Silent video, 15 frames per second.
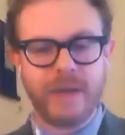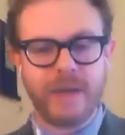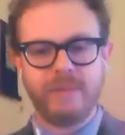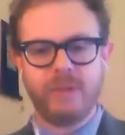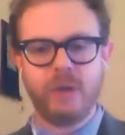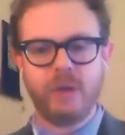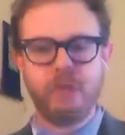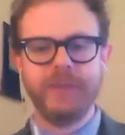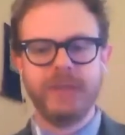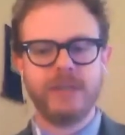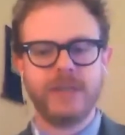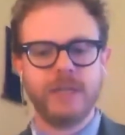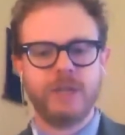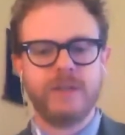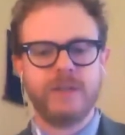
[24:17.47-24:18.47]
I'm sort of in this
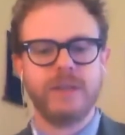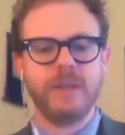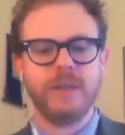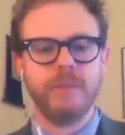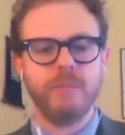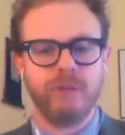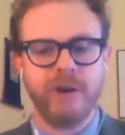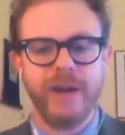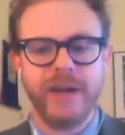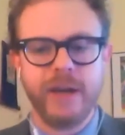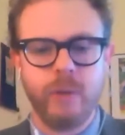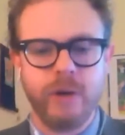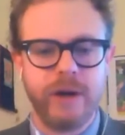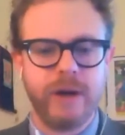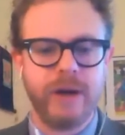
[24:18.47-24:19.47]
interesting break
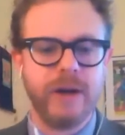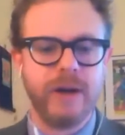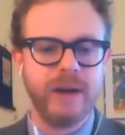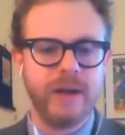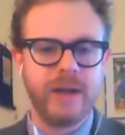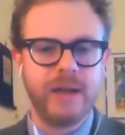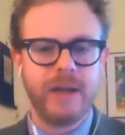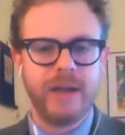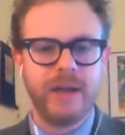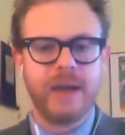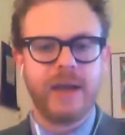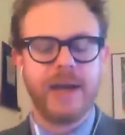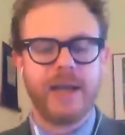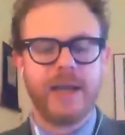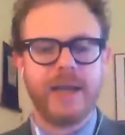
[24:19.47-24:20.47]
where
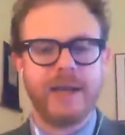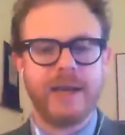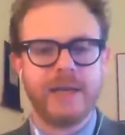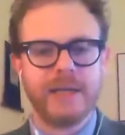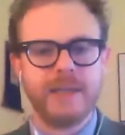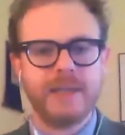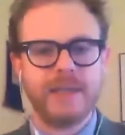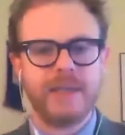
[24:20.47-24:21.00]
I uh,